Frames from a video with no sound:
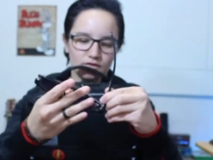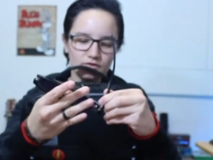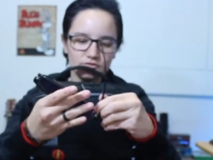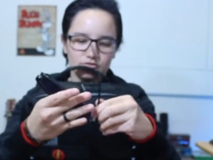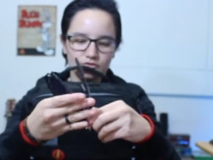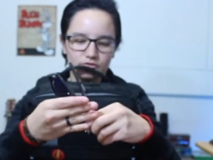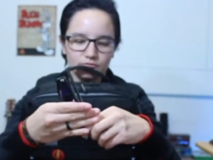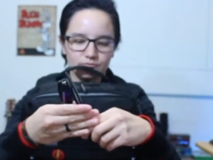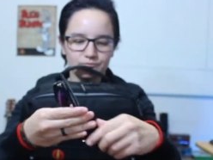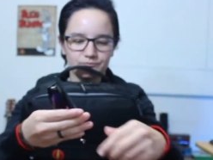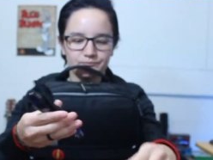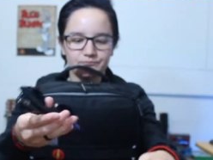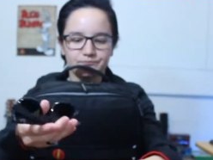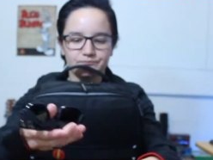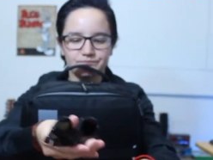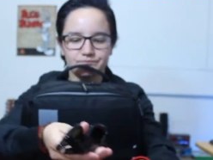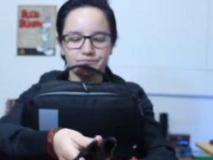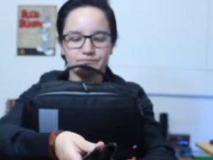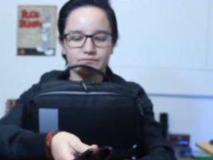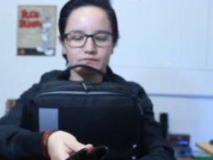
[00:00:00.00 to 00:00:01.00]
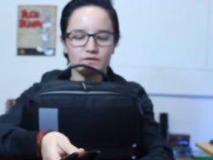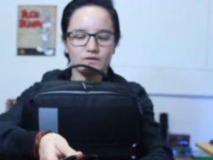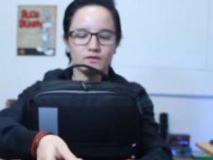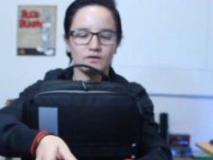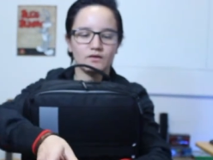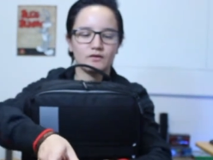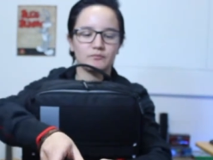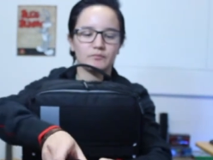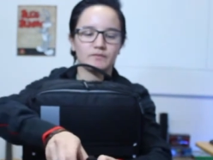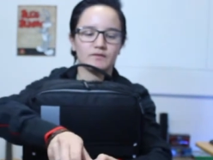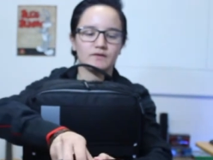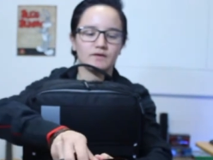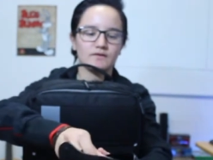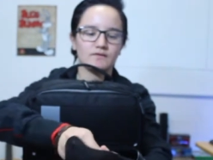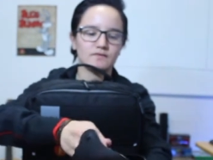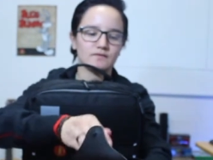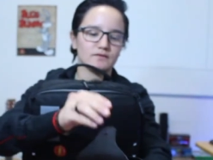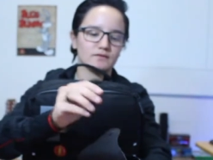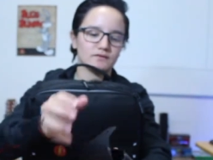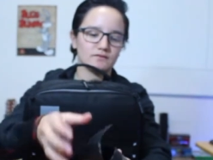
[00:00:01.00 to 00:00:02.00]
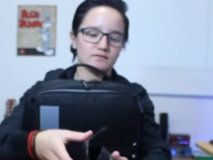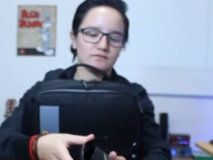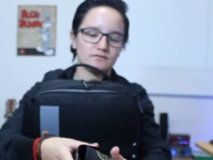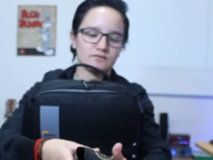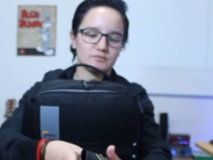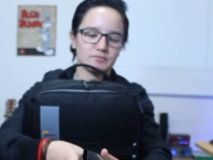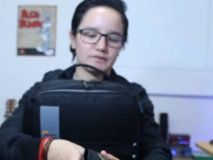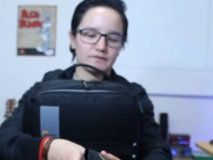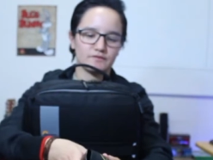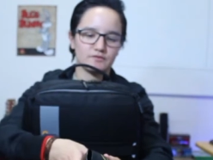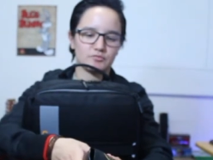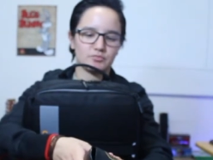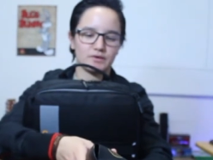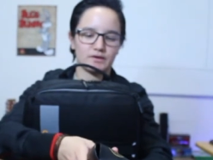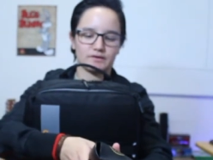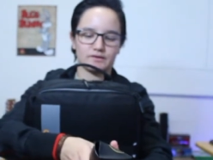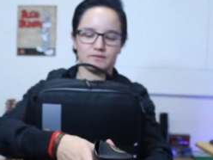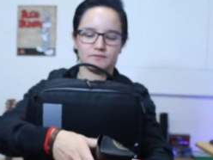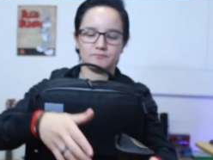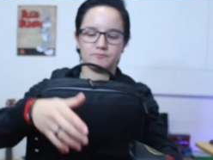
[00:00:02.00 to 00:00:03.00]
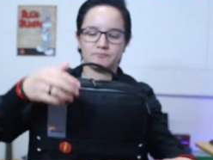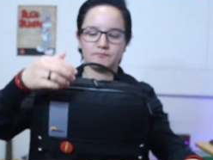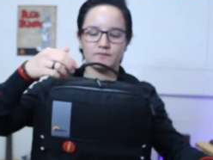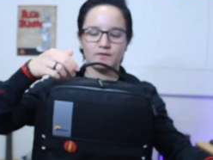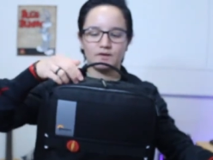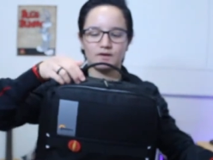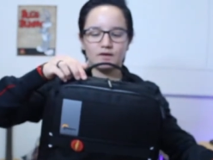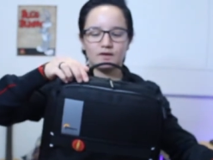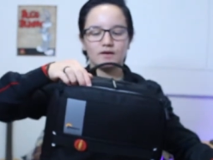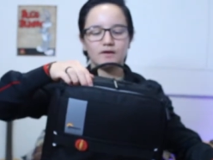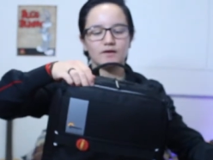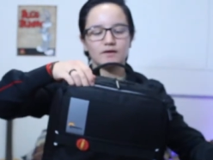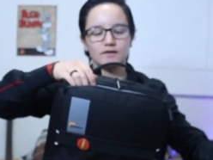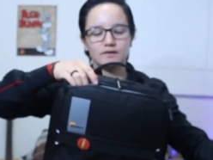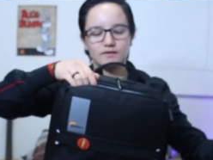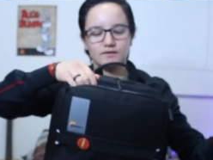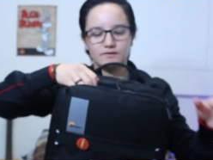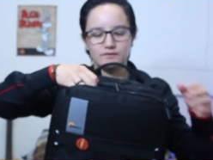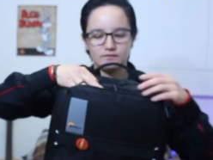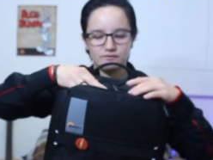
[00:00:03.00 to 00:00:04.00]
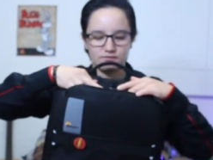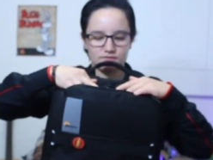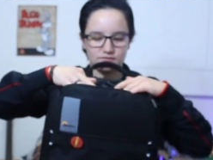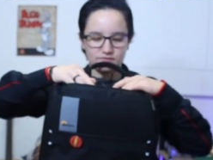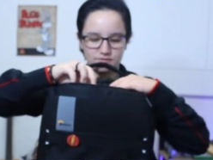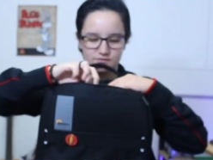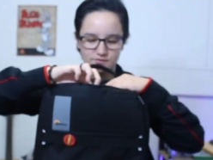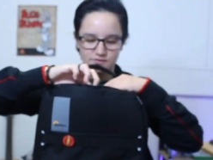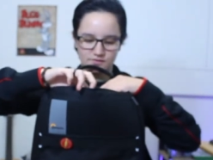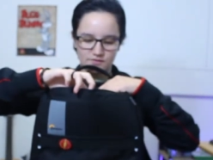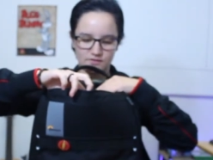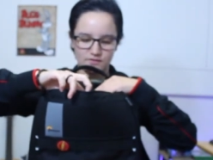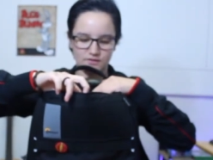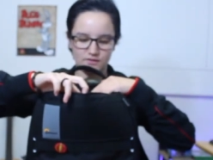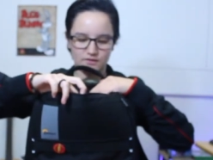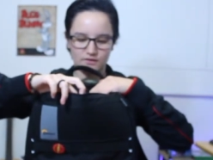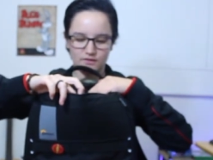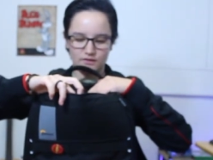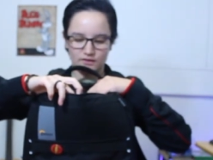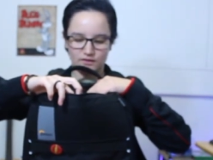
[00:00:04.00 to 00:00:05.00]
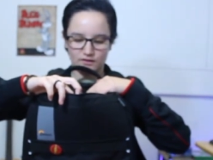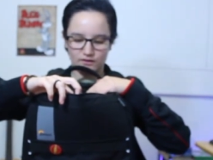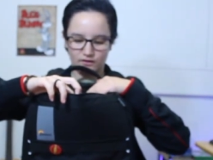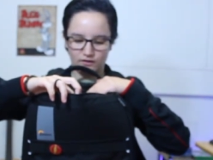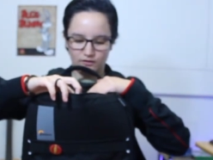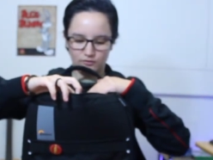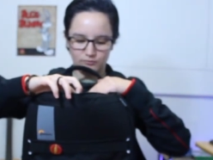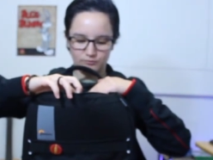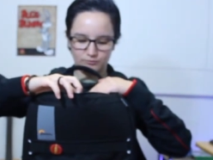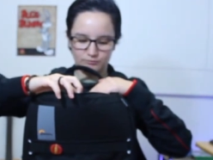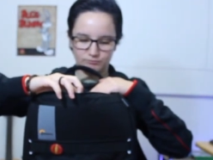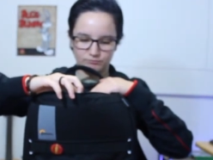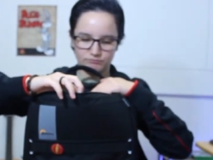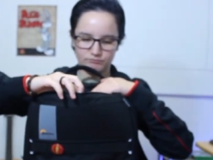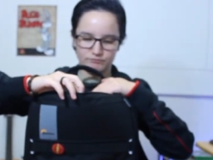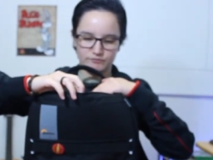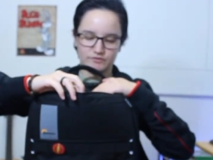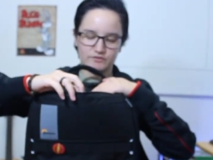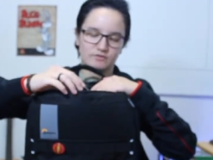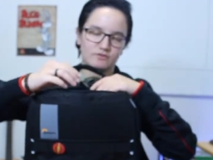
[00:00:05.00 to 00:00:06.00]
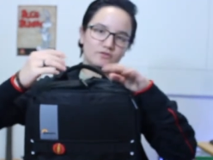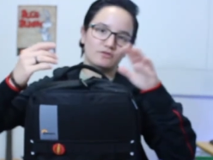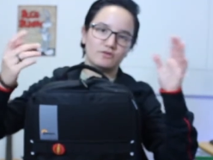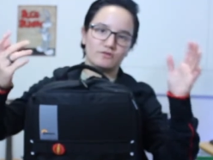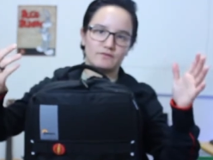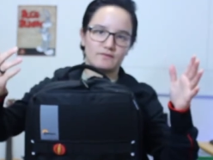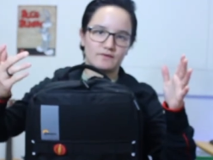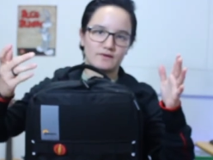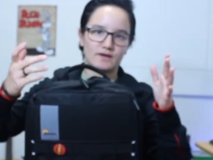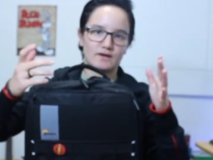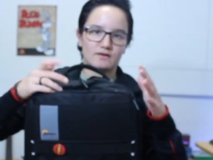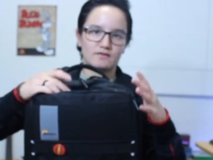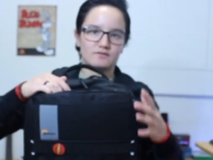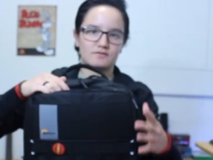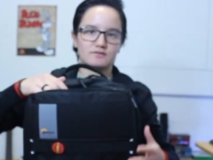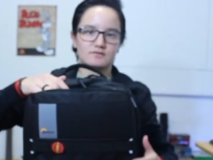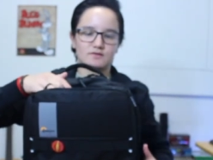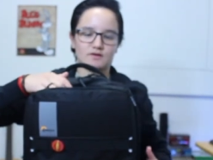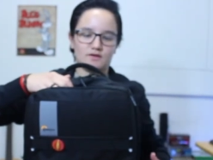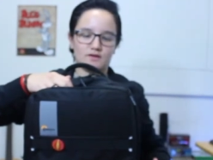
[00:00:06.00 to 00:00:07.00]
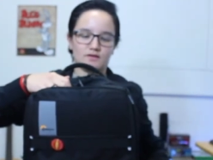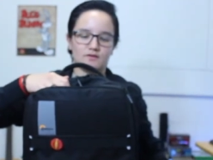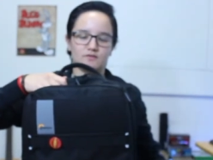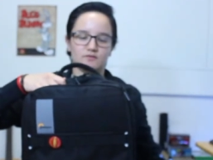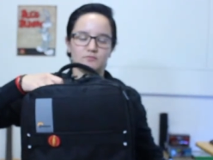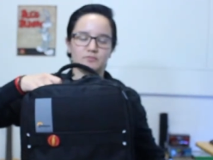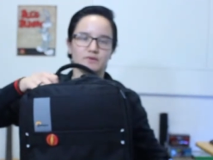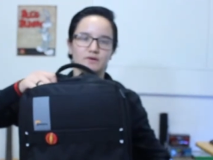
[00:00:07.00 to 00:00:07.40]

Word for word: So, the nice thing is about this pocket is um, you don't need the case and